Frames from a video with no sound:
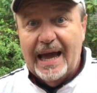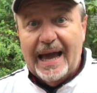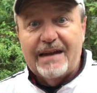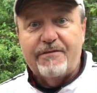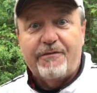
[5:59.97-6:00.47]

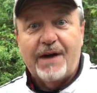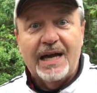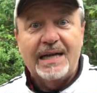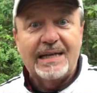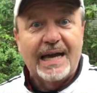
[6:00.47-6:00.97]
and
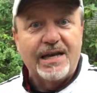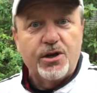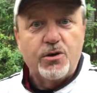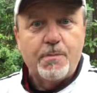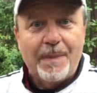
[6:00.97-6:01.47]
find a
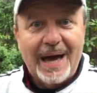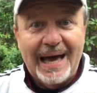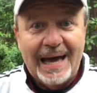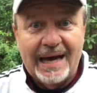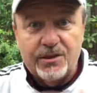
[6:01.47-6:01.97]
new
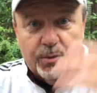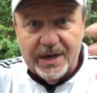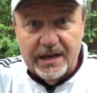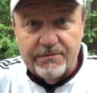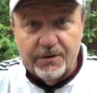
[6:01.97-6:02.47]
path when
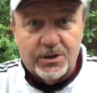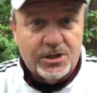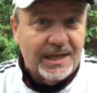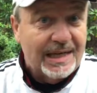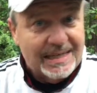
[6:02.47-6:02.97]

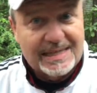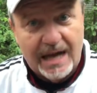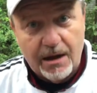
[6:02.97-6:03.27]
adversity has now